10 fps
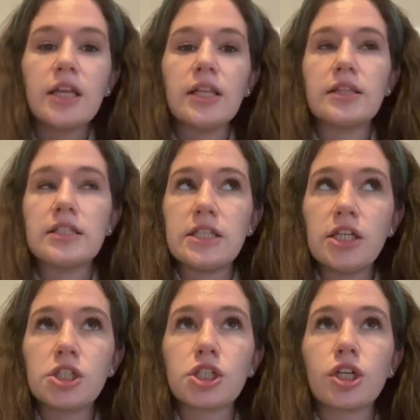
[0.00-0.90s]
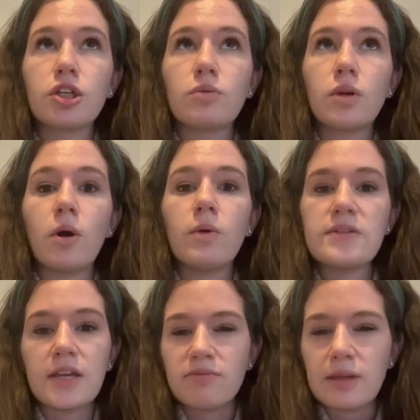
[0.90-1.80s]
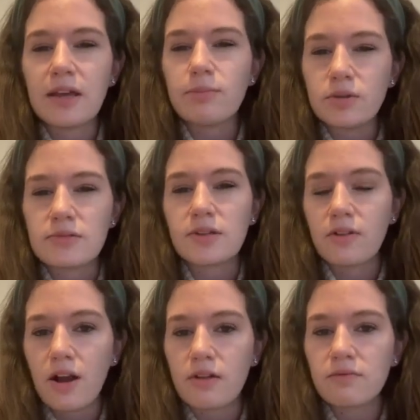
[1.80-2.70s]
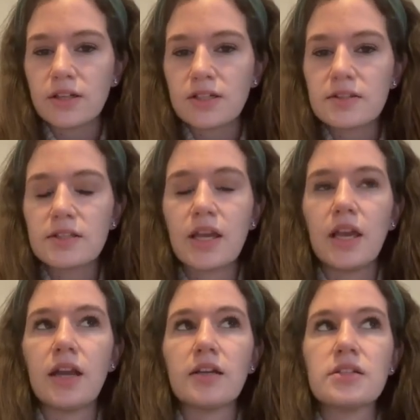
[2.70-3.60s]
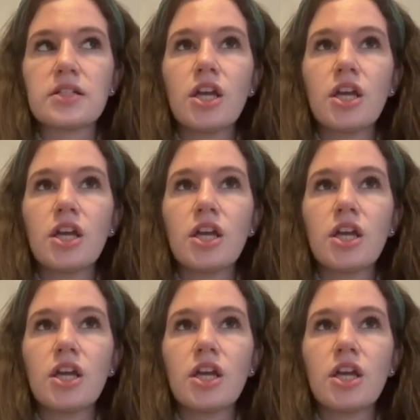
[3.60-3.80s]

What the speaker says: that the teacher would always give me that boost of confidence and